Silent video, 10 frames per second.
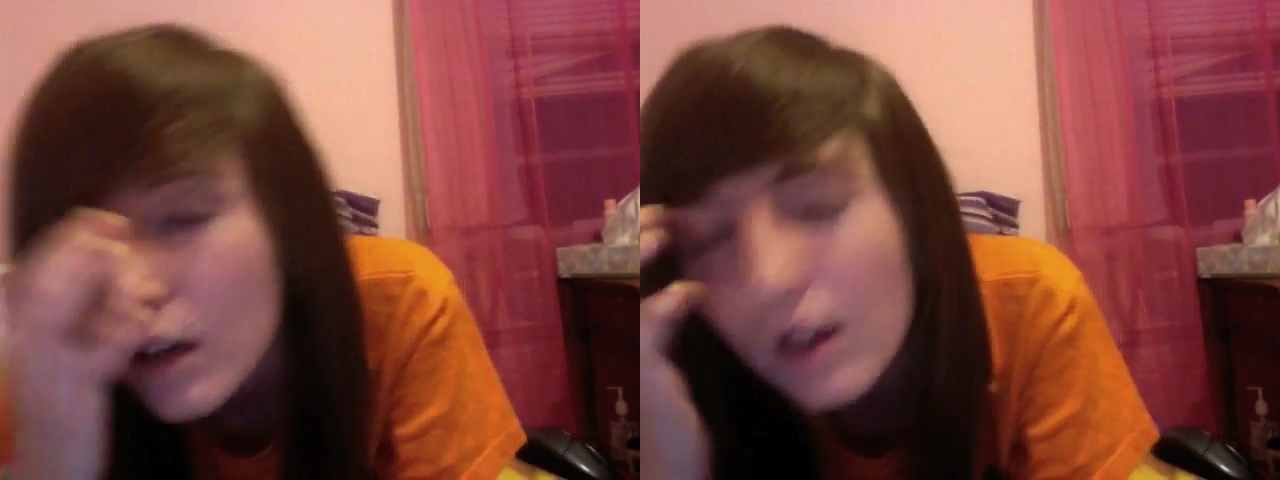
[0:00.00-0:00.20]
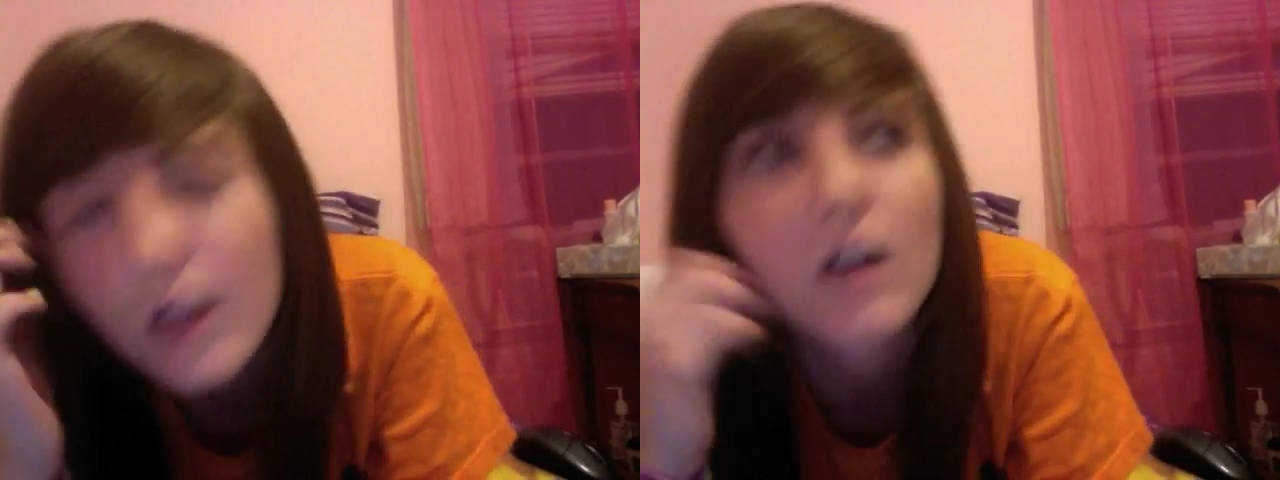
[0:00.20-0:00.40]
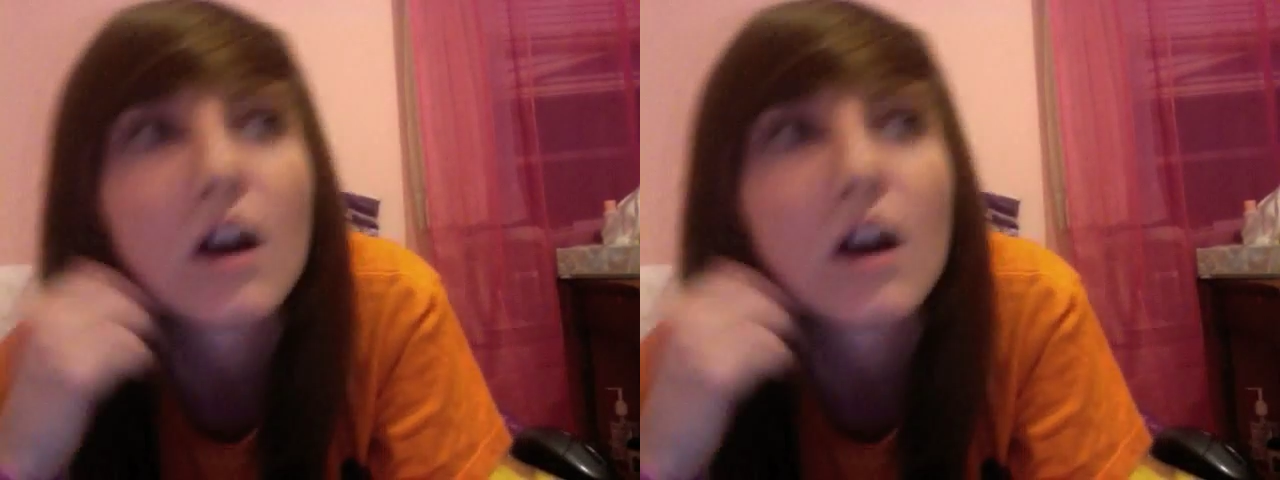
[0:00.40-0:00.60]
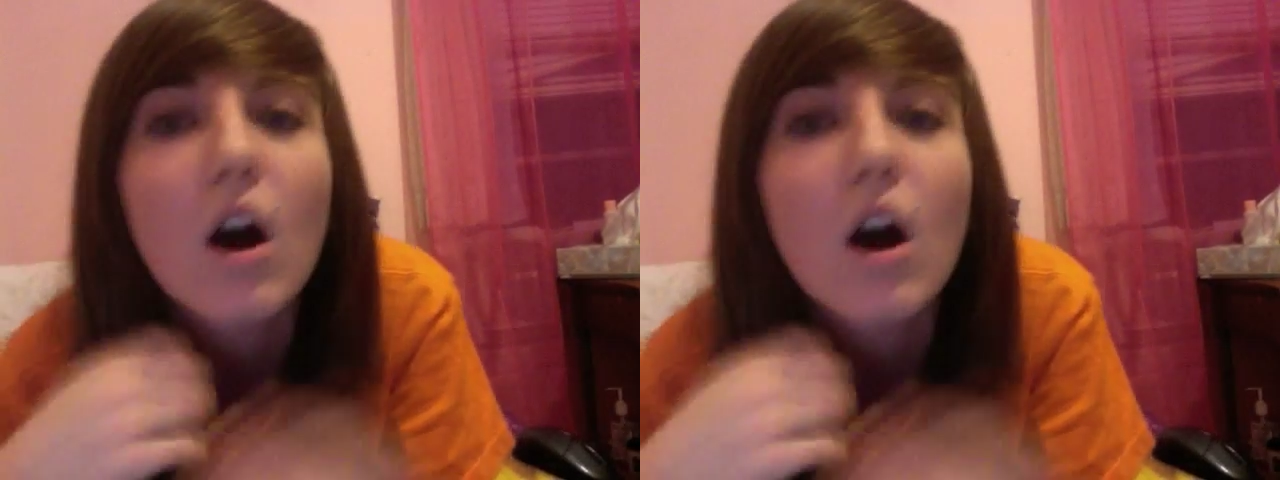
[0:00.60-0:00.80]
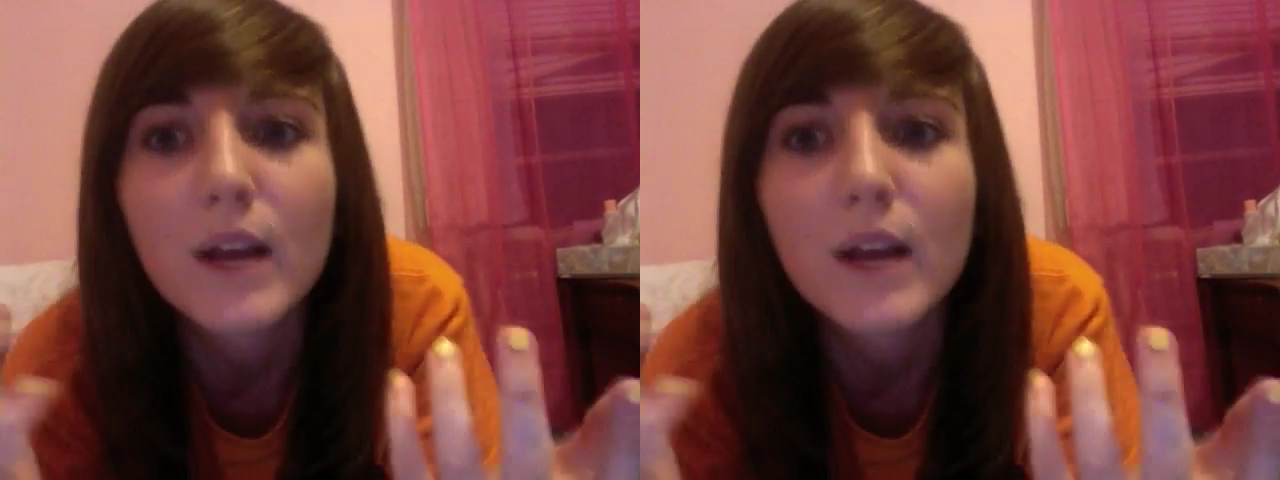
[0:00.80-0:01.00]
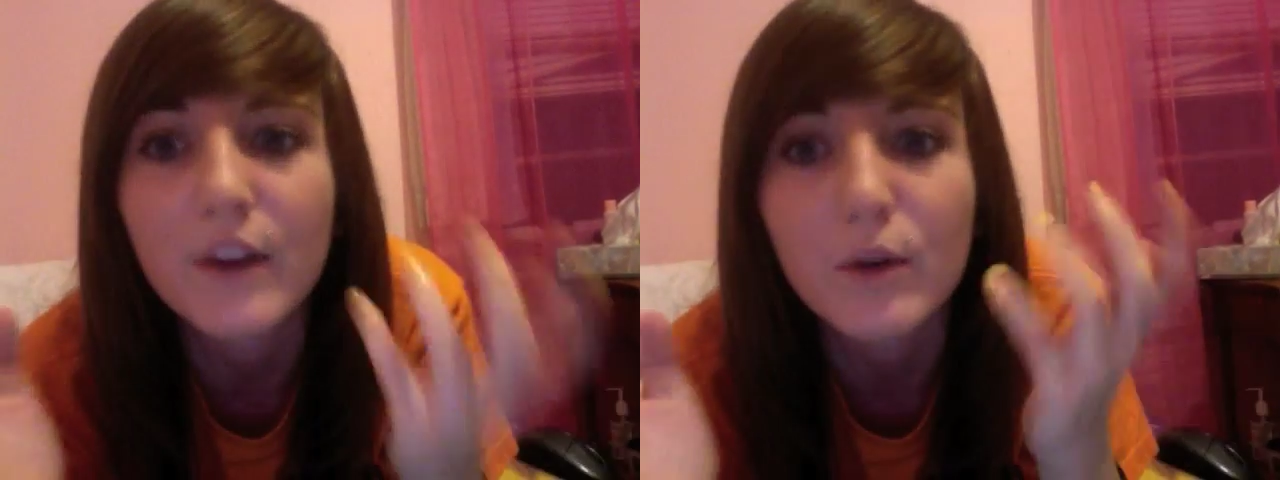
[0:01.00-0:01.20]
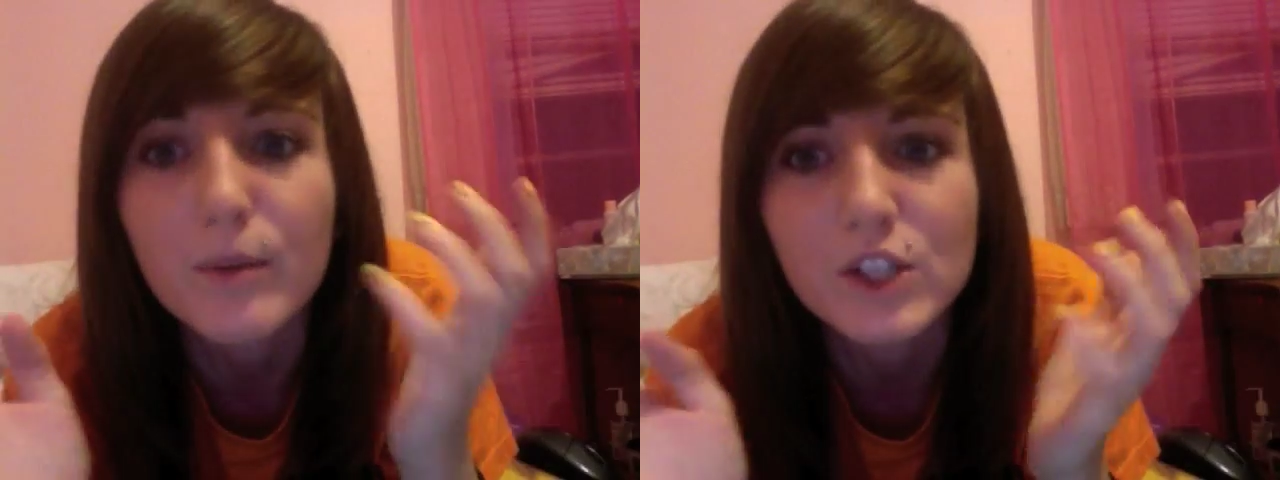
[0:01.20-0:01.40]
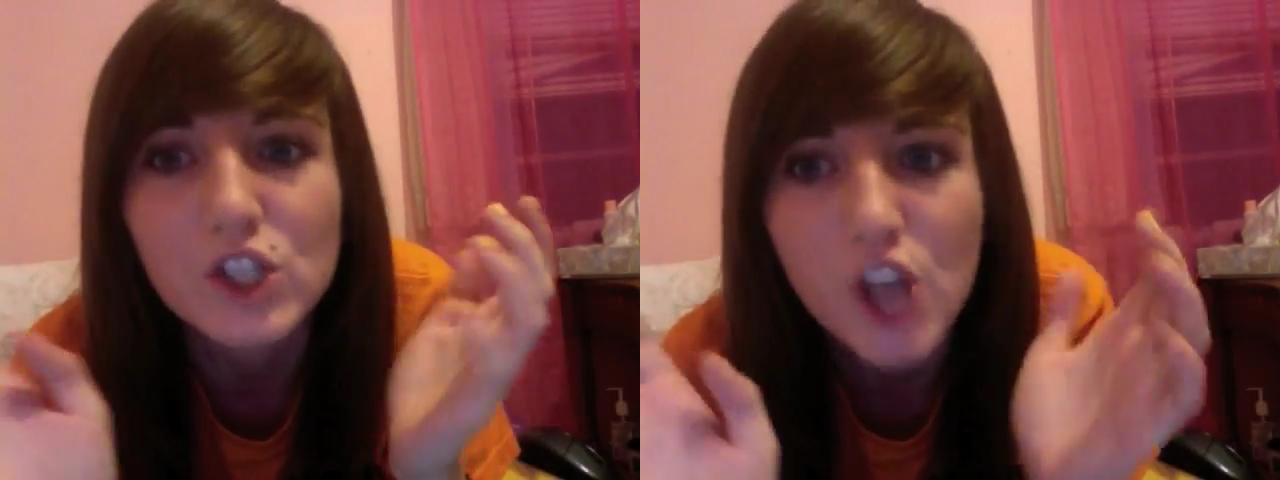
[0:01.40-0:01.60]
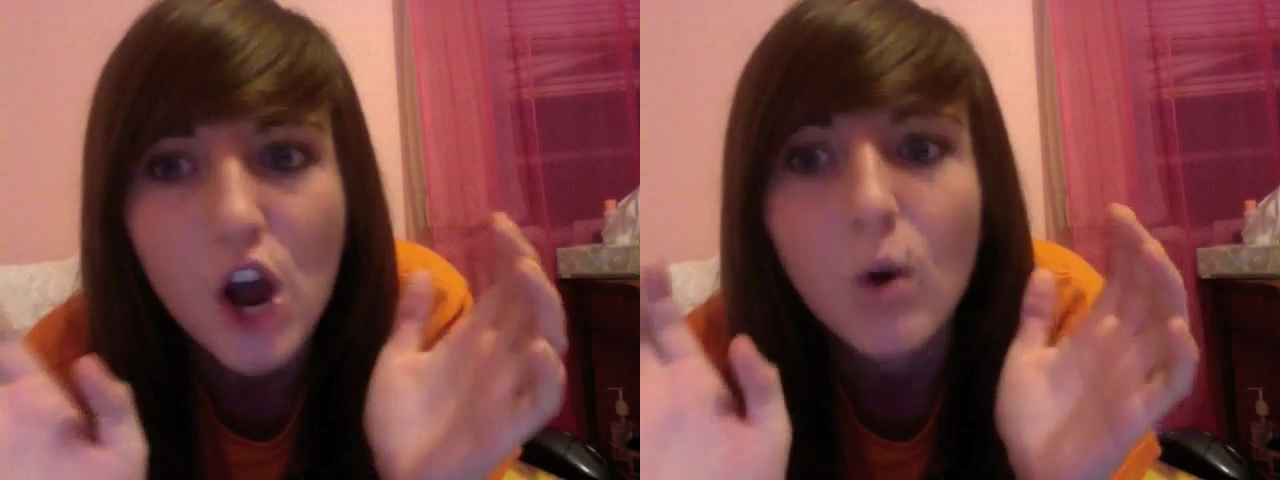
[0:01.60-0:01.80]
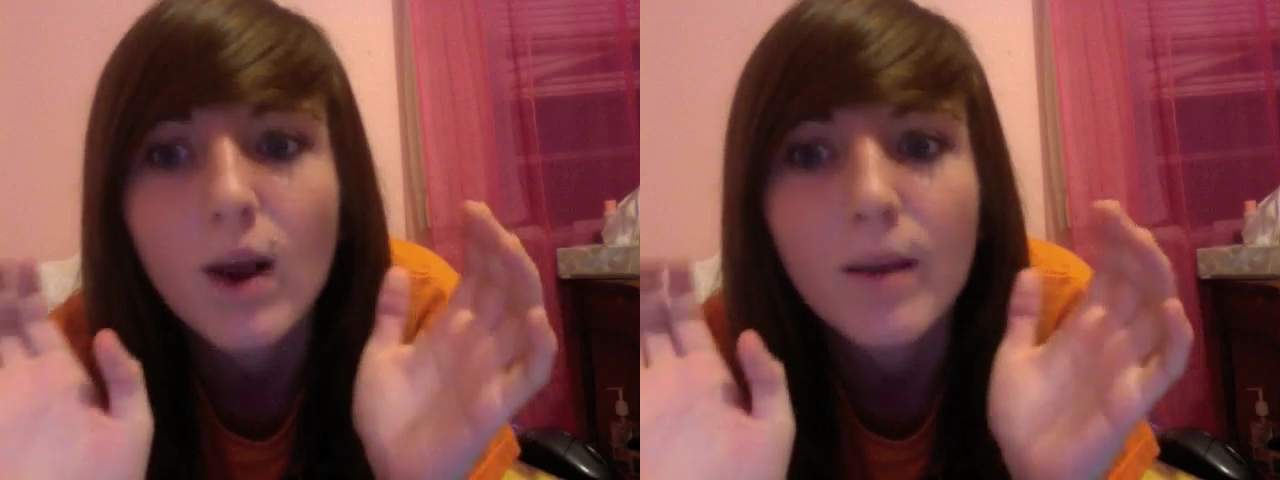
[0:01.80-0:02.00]
like, oh my god, that would have been
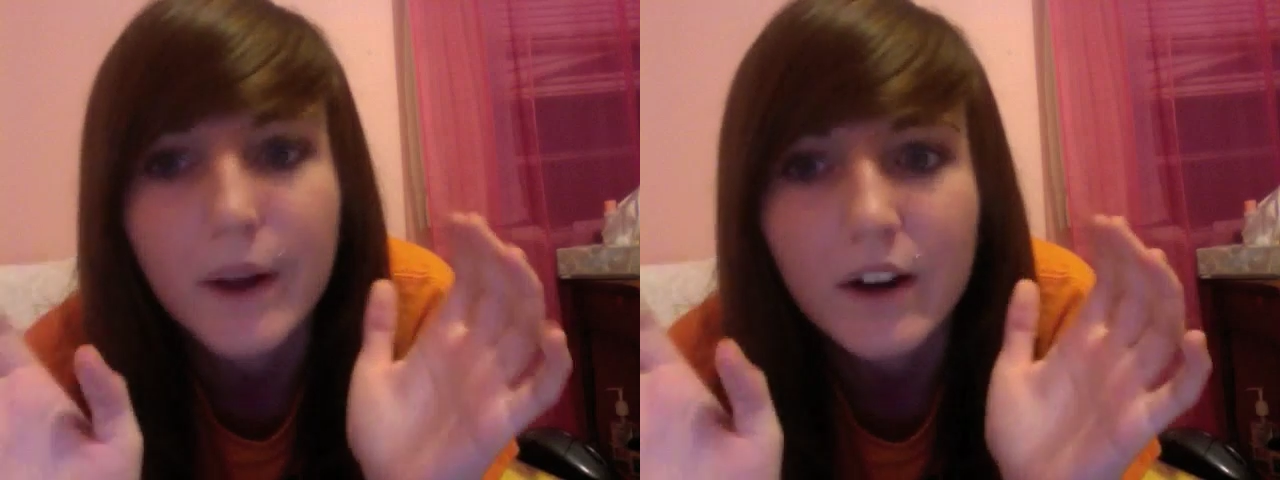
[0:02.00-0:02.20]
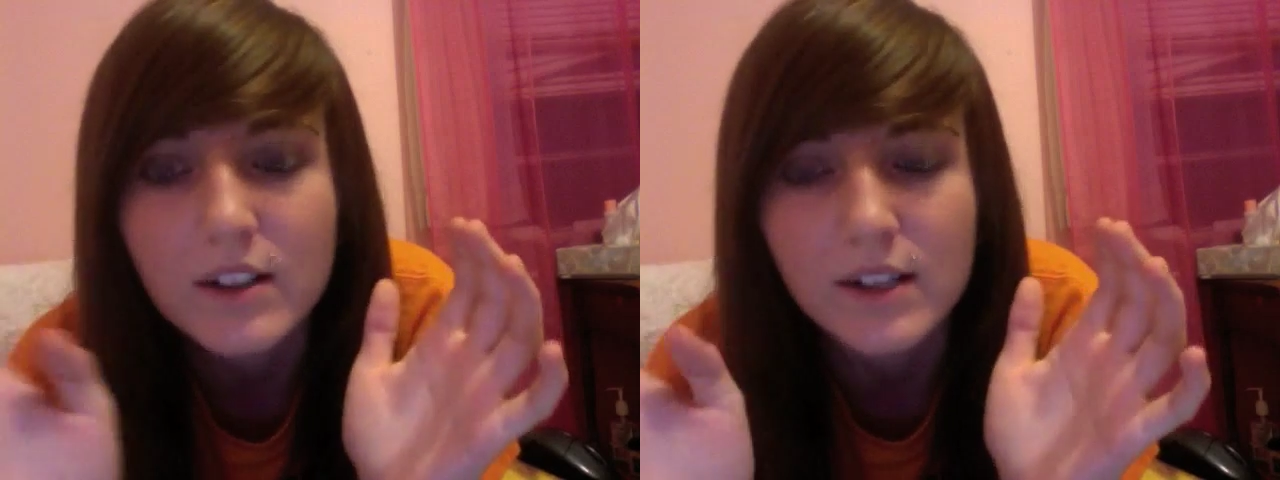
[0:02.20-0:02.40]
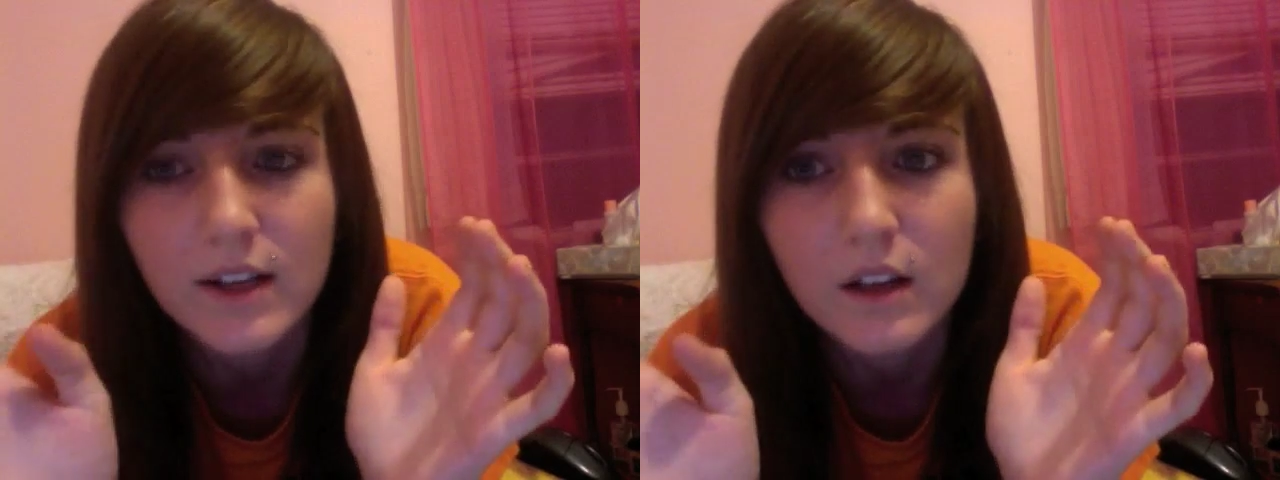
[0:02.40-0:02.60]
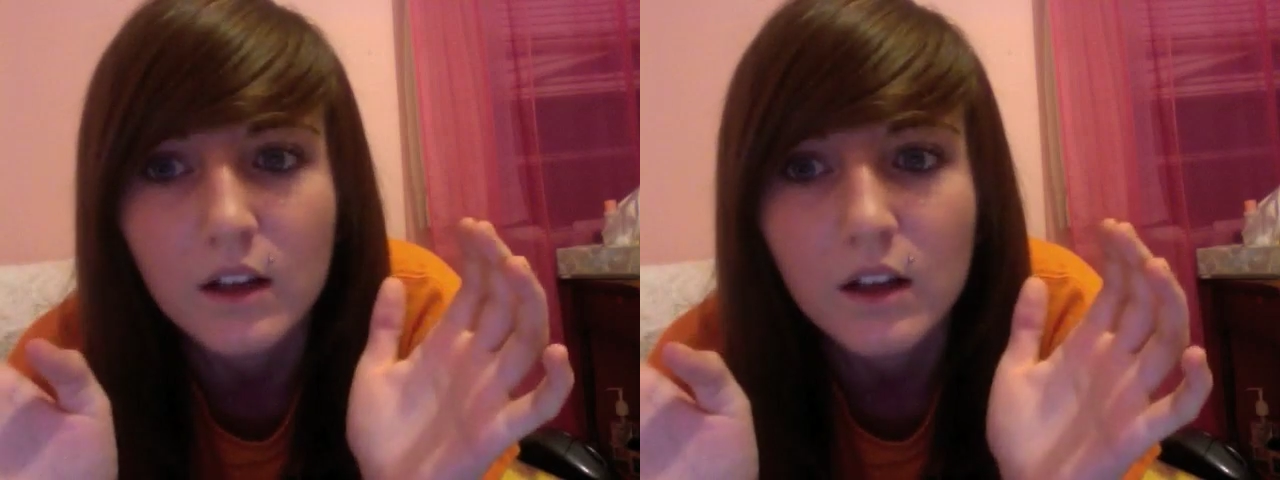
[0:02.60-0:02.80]
so embarrassing.